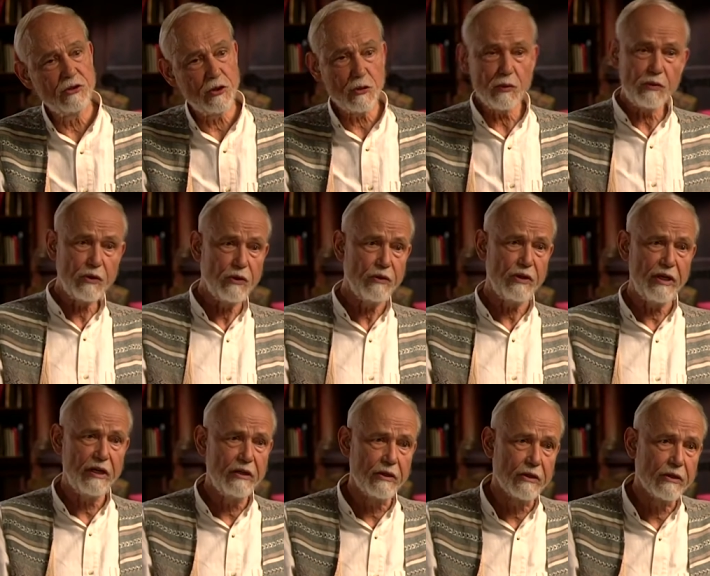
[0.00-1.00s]
junior
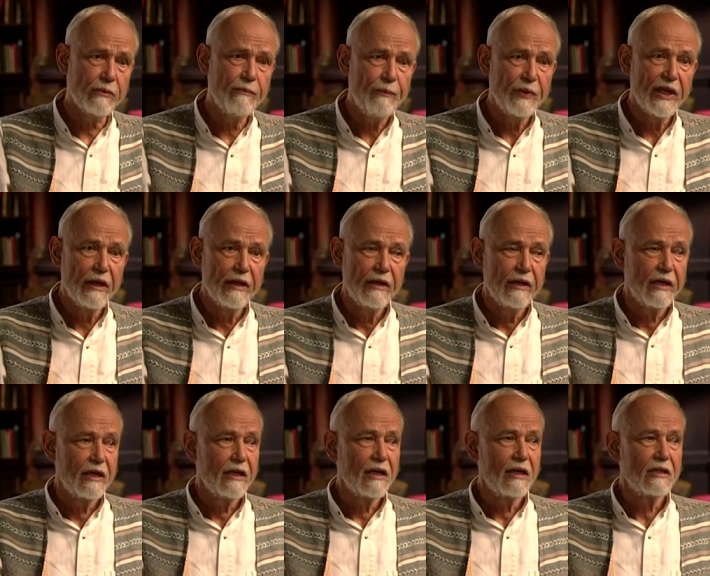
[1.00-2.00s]
year,
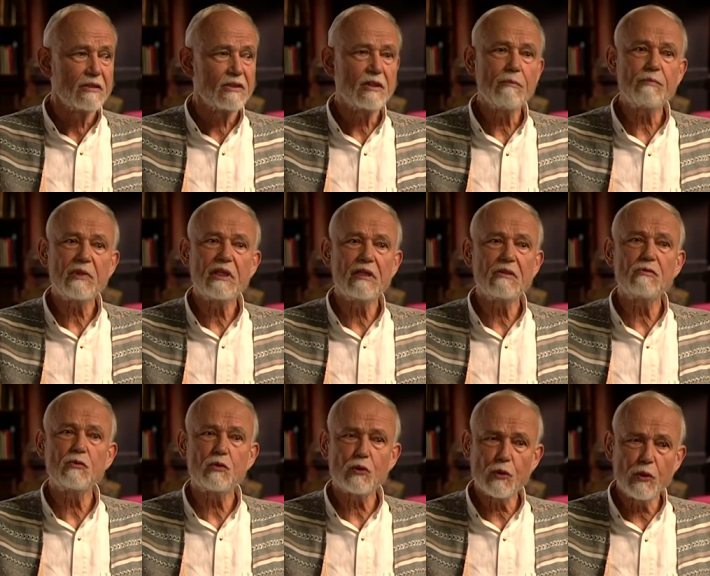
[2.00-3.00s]

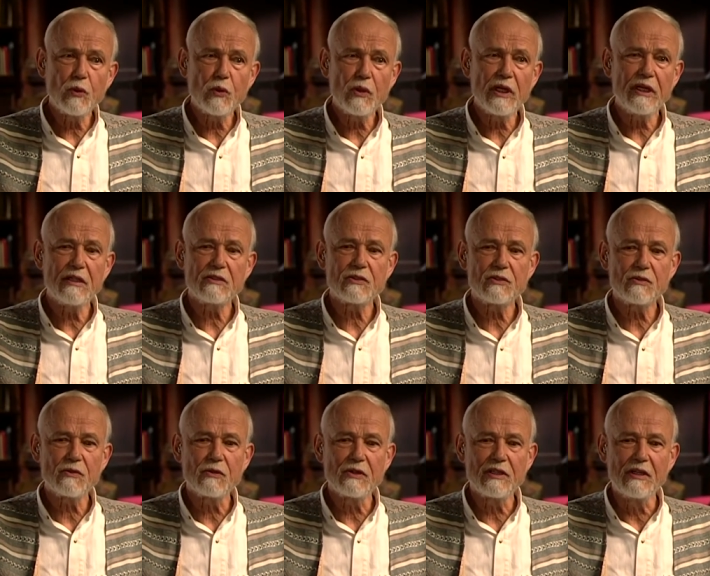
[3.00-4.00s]
something truly
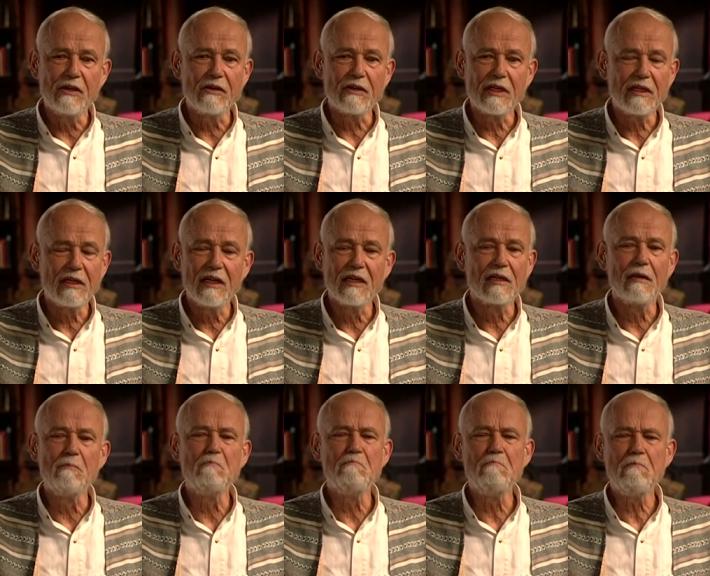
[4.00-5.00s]
extraordinary and
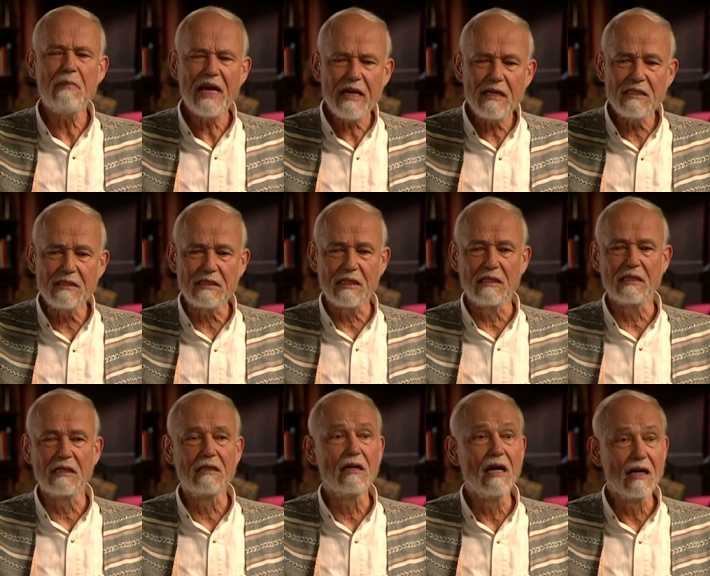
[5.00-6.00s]

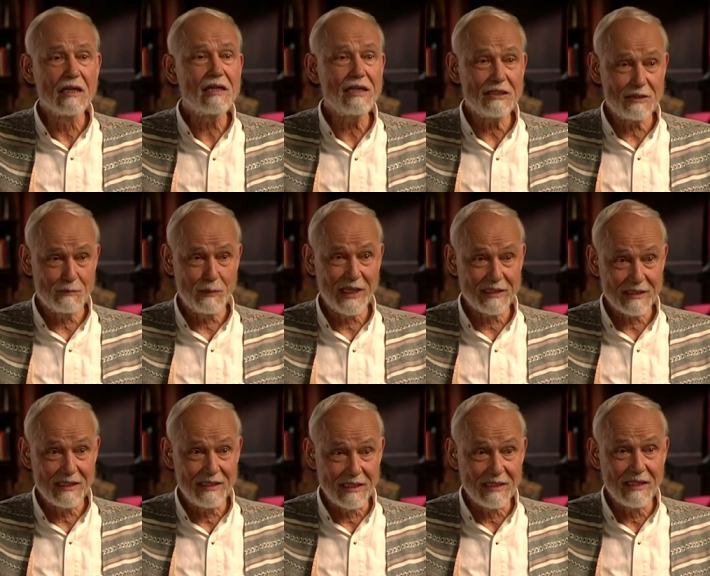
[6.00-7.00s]
amazing and
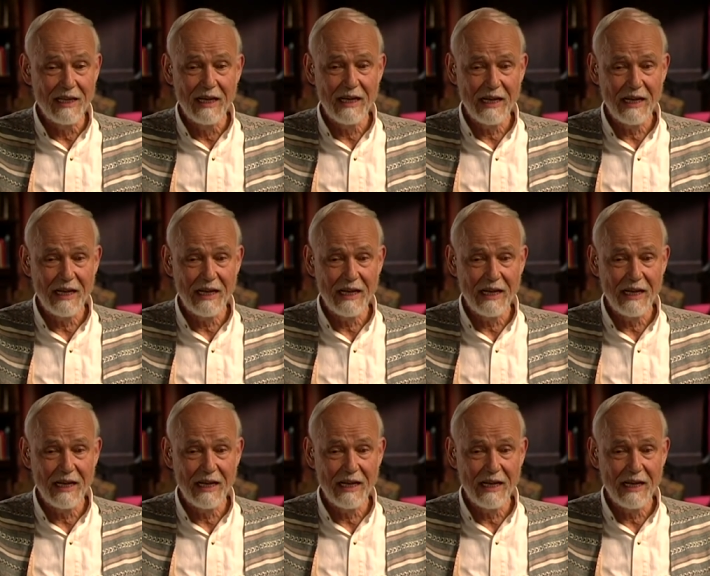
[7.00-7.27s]
unexpected